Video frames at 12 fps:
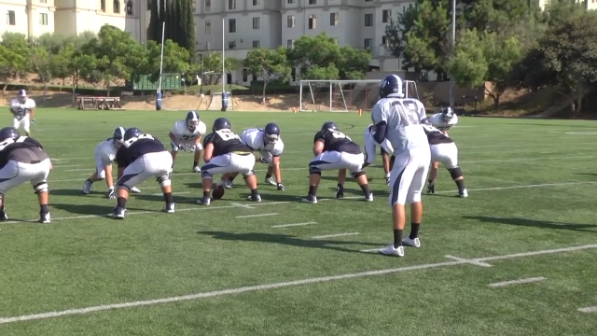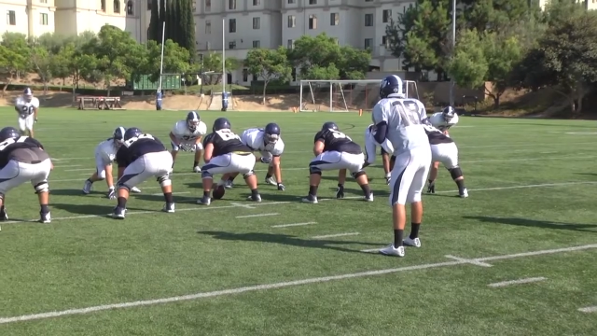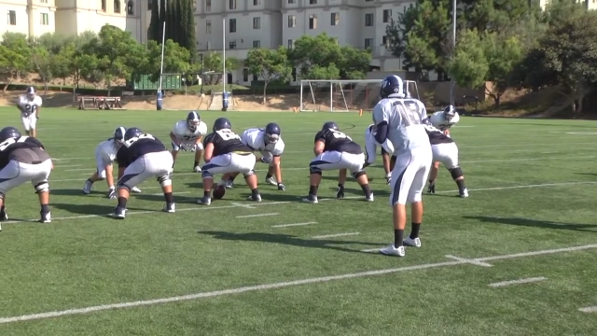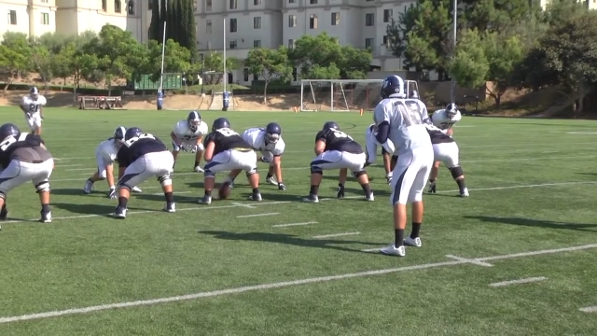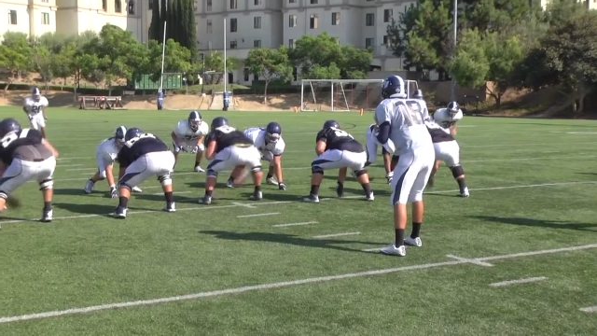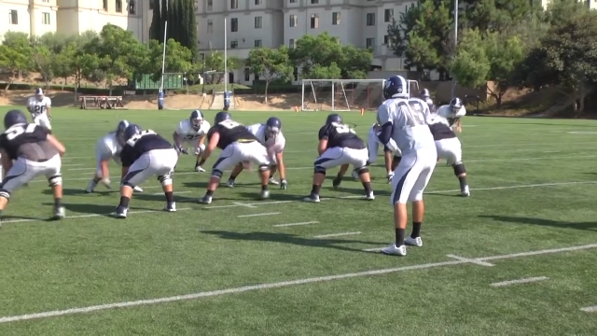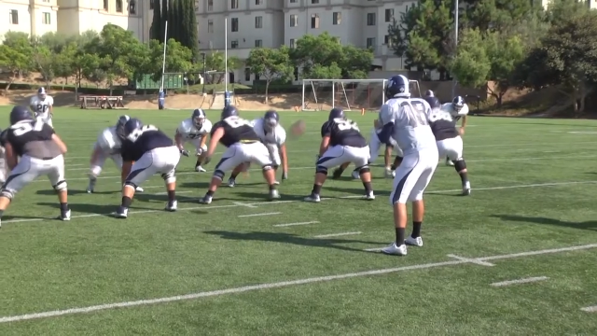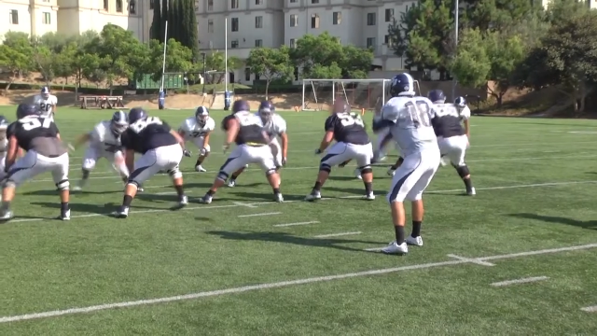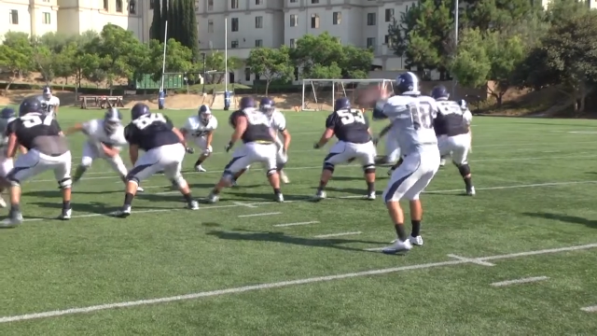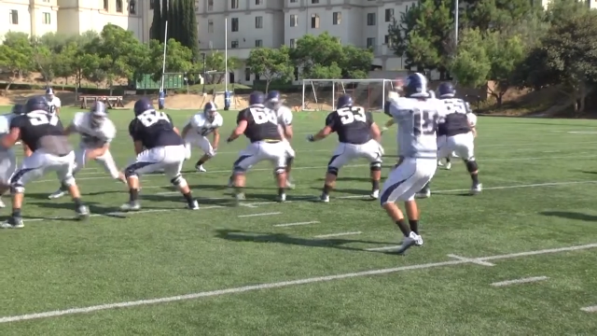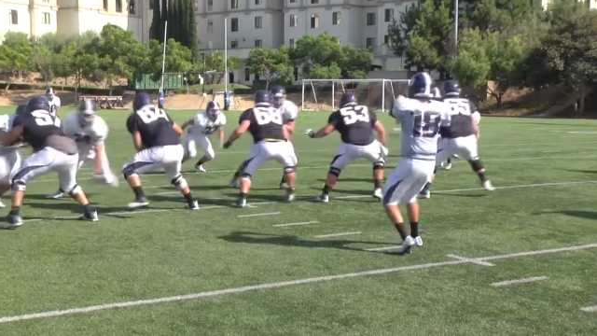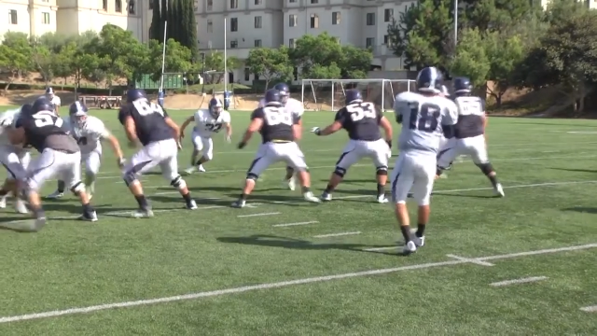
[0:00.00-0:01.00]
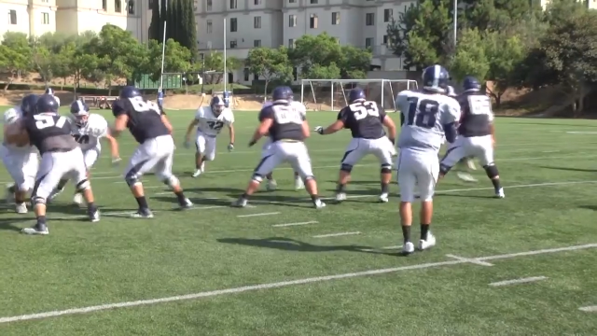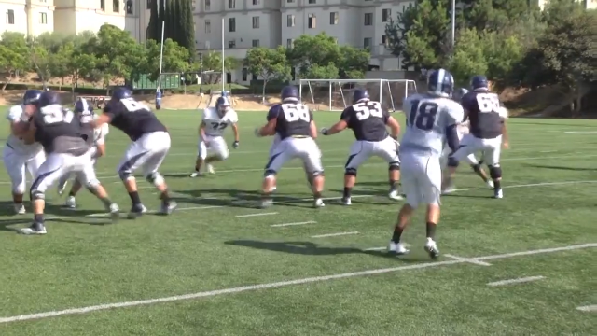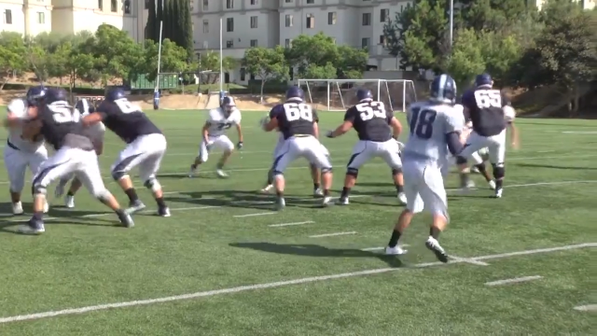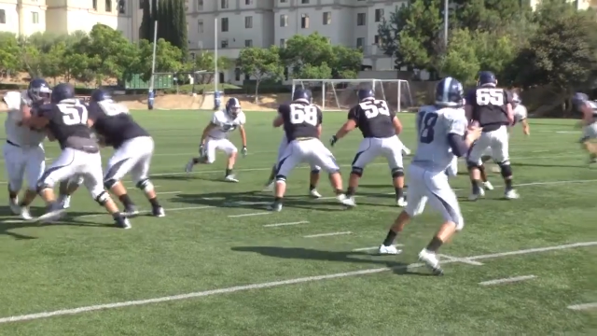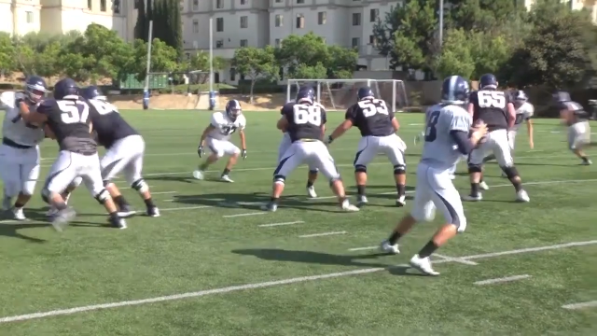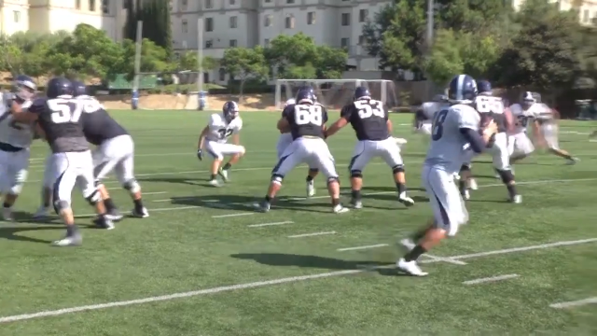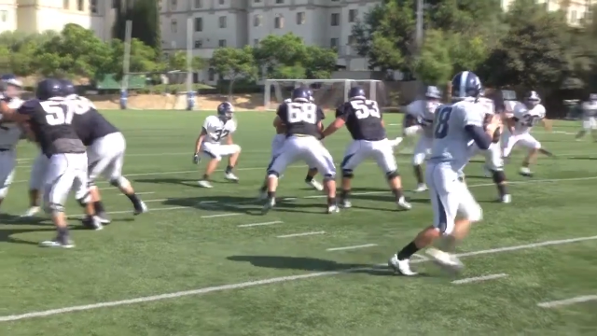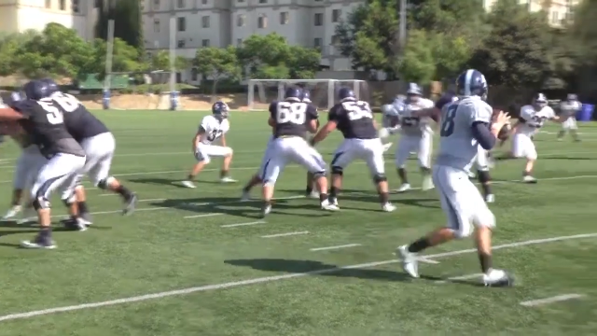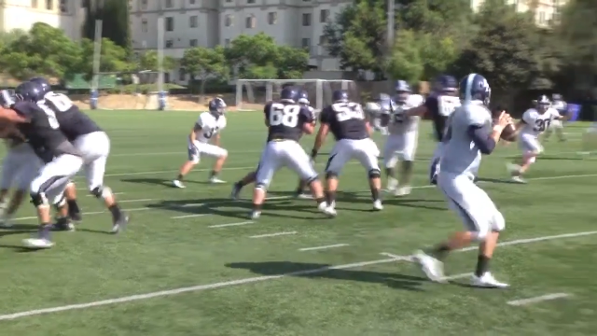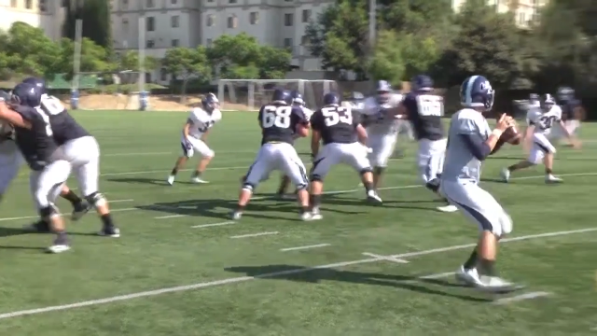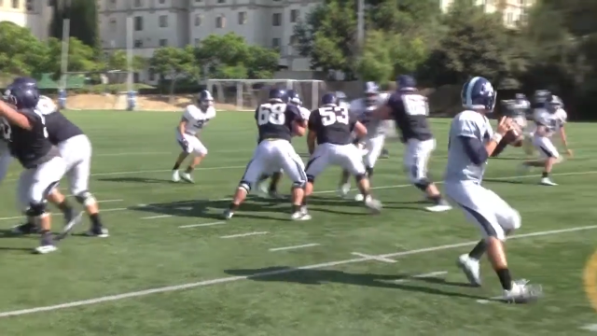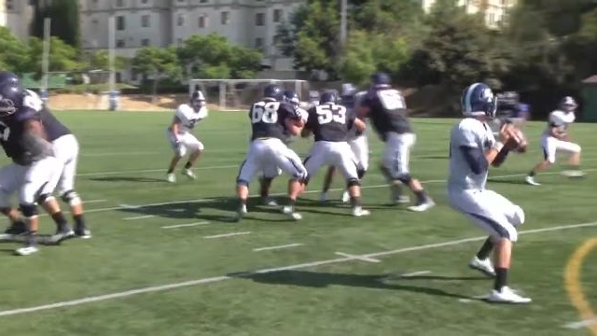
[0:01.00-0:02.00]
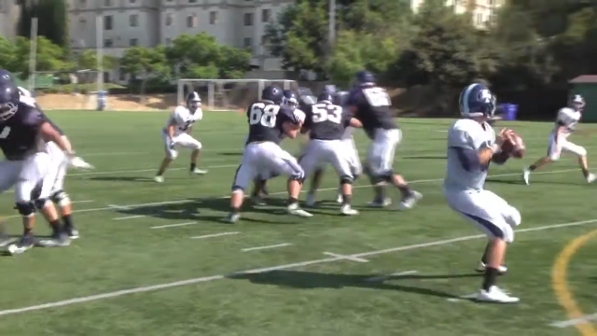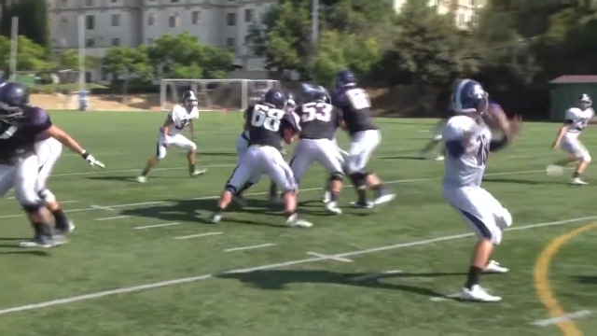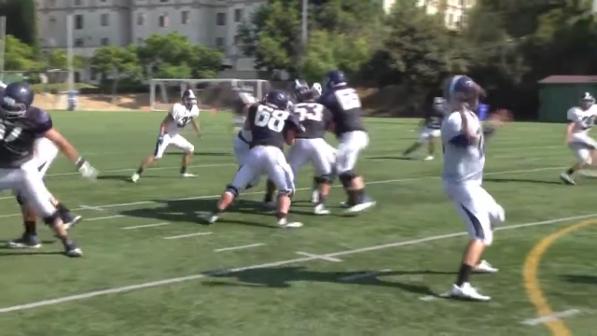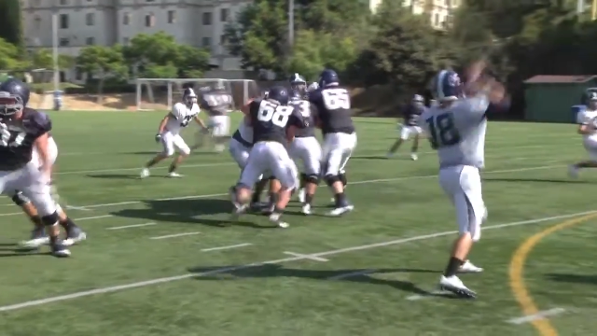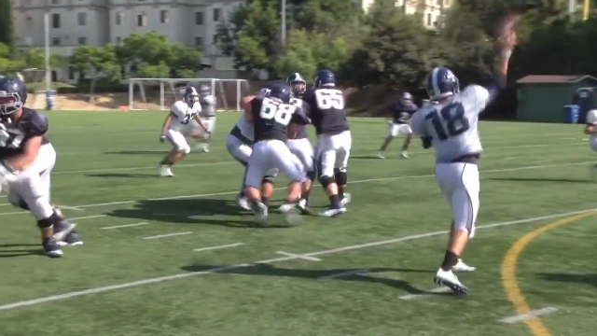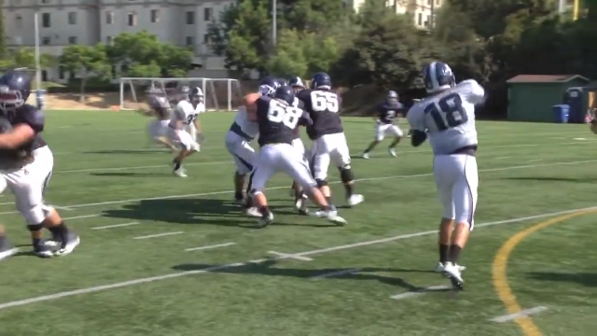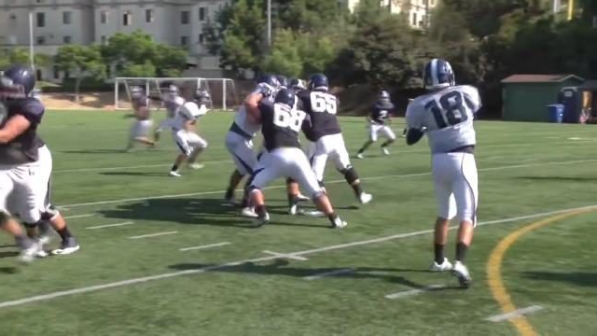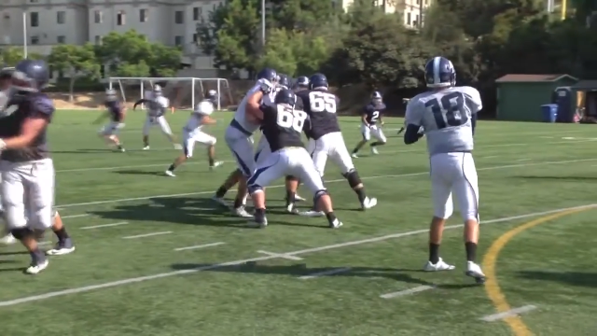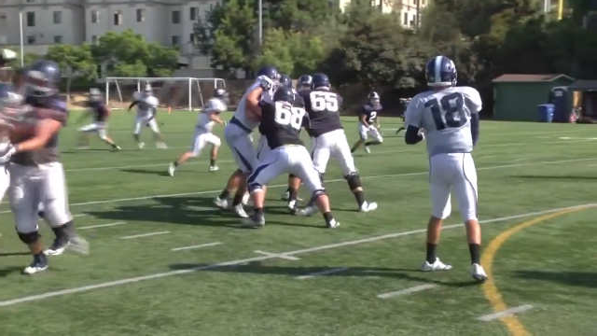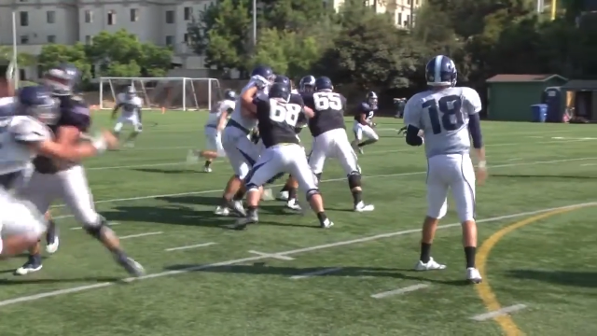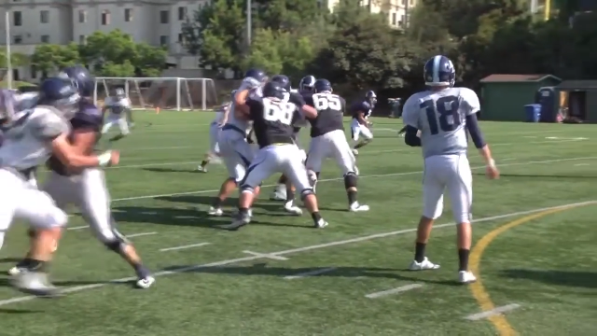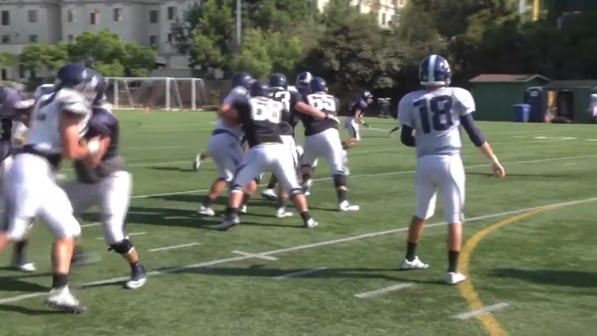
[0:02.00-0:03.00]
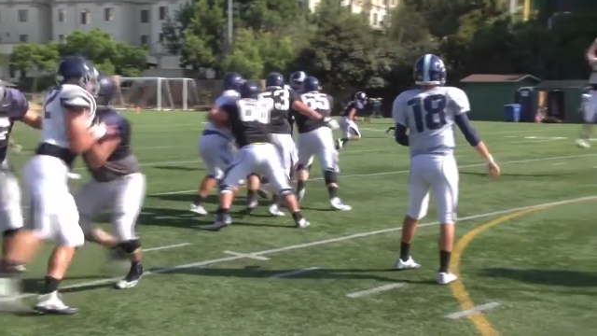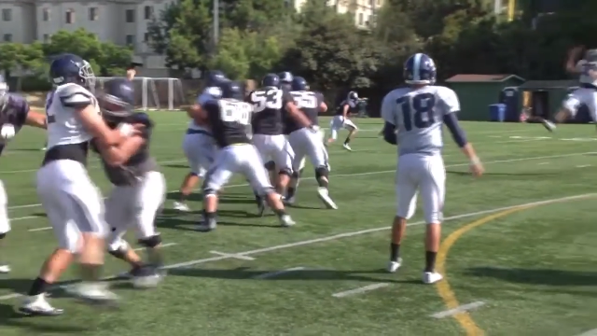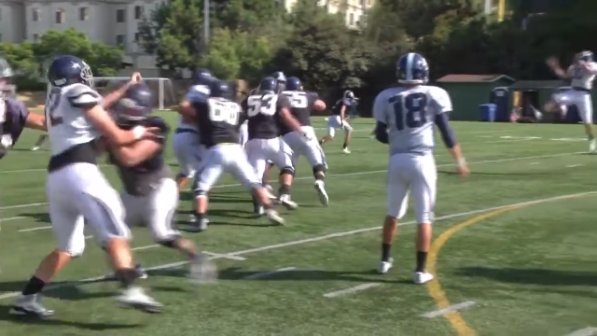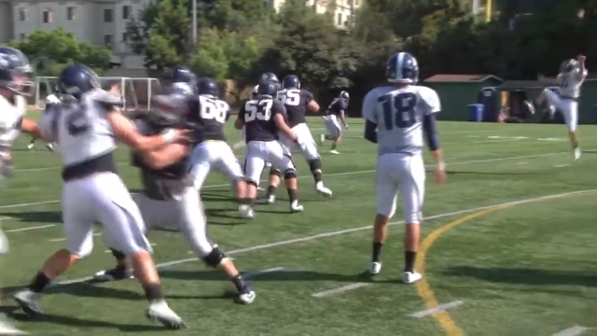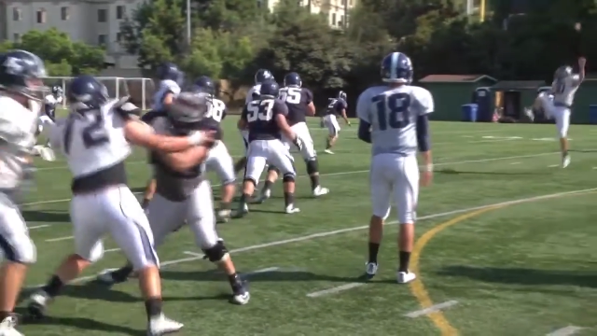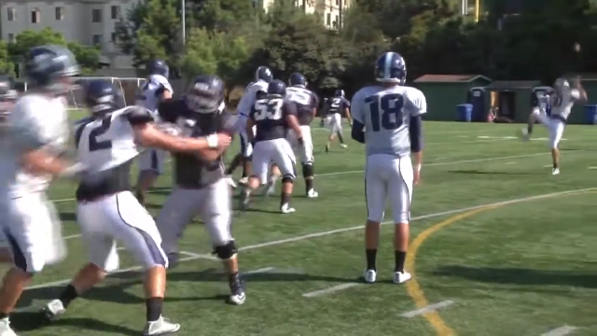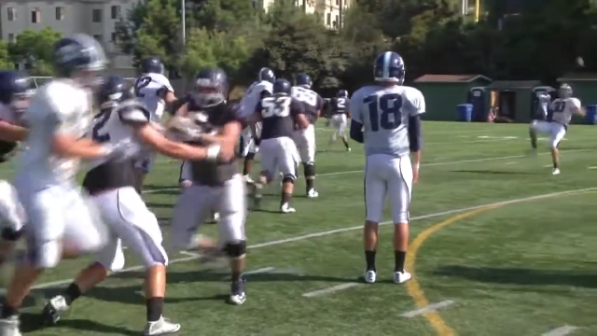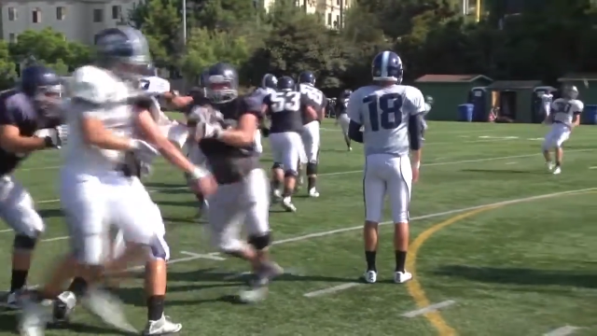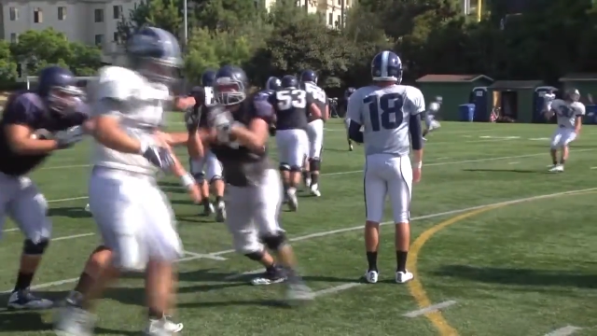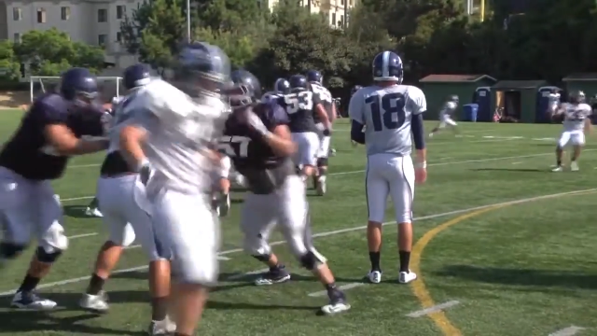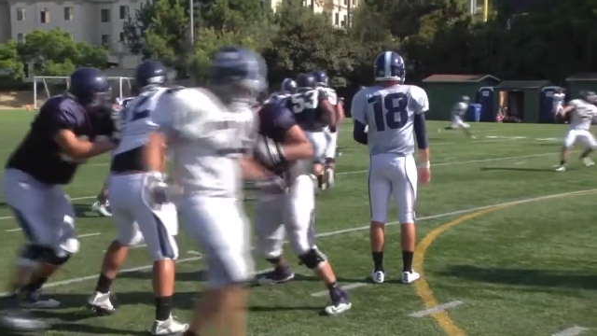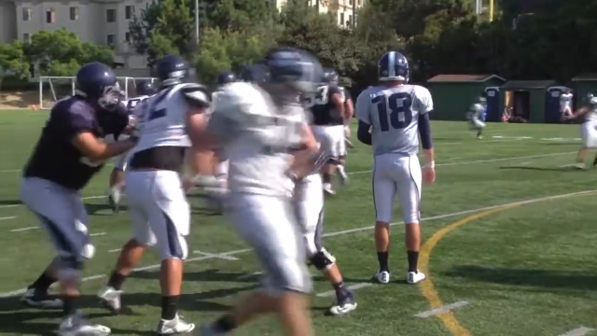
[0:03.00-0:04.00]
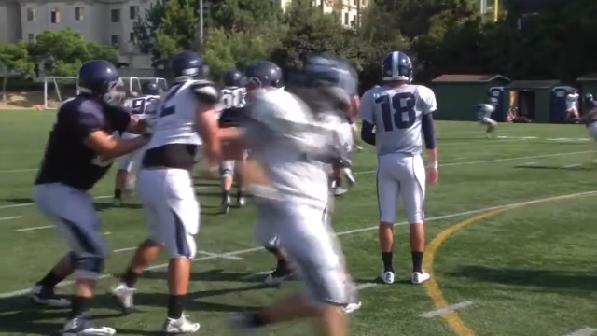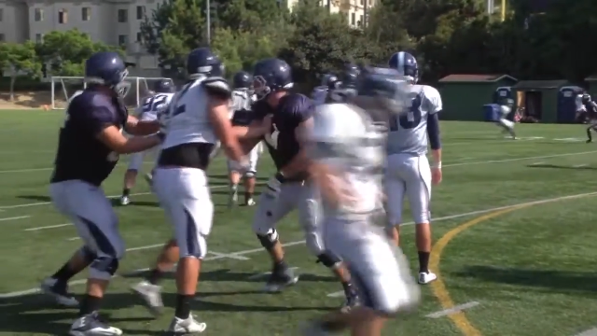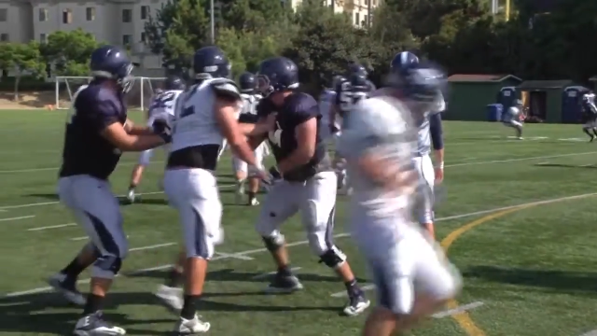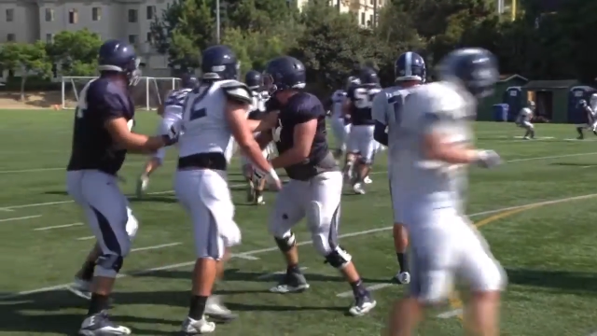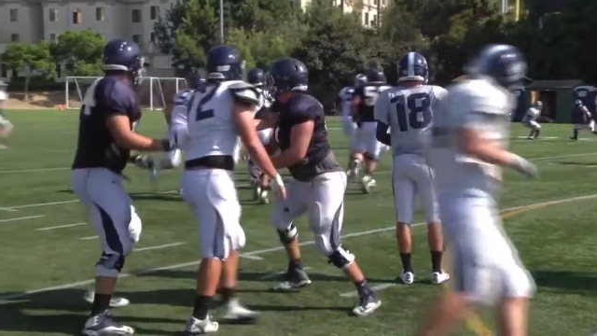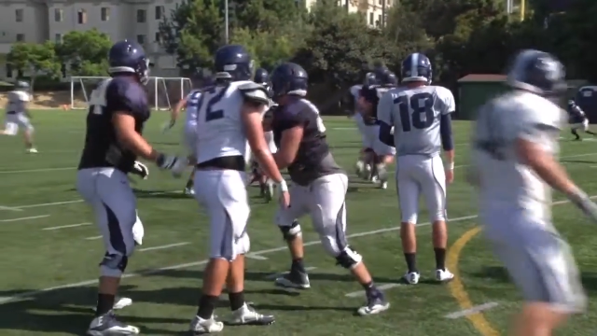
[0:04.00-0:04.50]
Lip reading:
No face is visible, so there are no lips to read.